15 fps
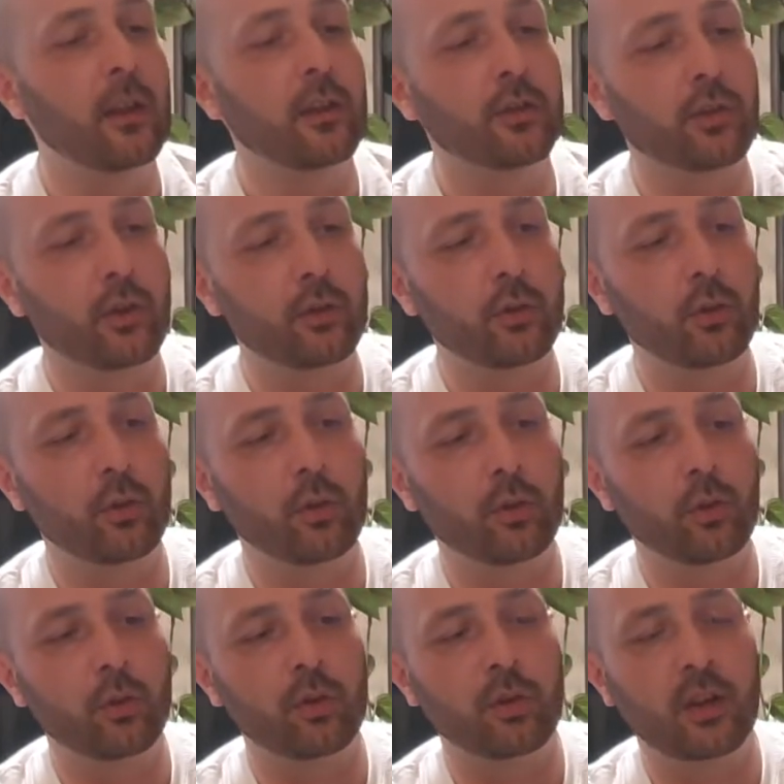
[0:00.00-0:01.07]
So
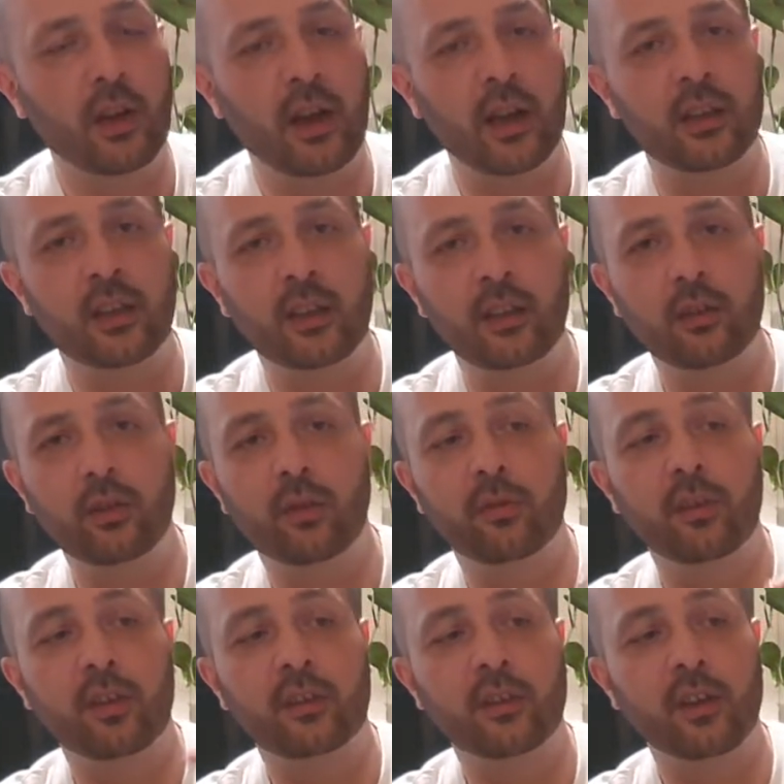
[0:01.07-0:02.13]
you're adding your
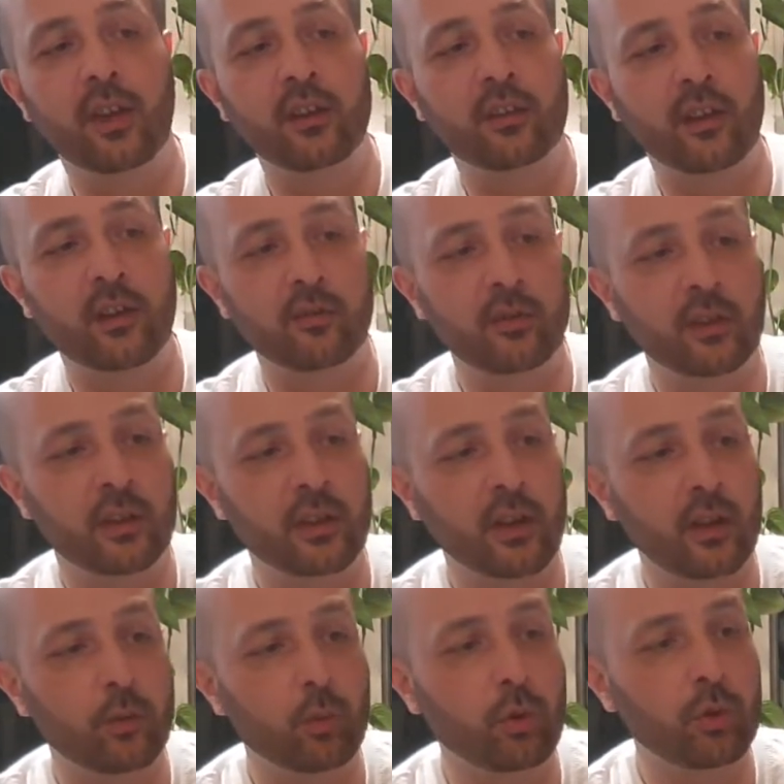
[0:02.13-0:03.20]
fertilizer every
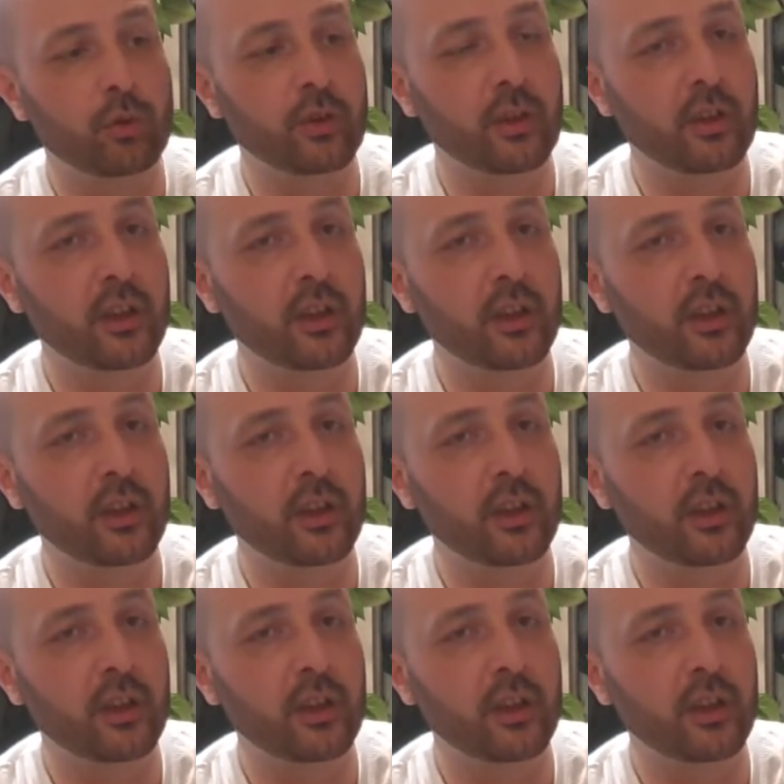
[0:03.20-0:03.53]
3rd watering.